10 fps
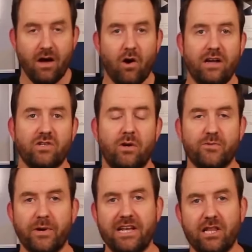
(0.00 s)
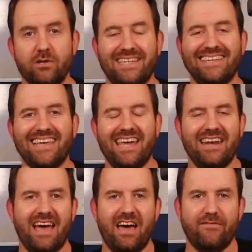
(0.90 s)
All right, so I was pretty close. It's eight
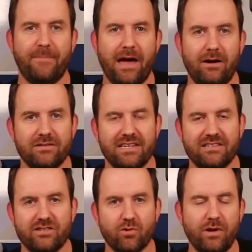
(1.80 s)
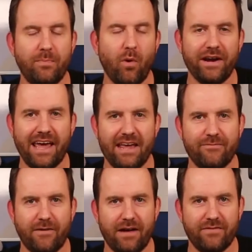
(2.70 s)
and a half pounds. It's
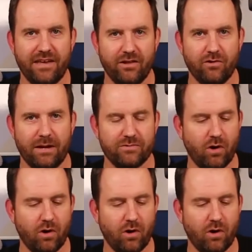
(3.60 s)
3.85 kilograms.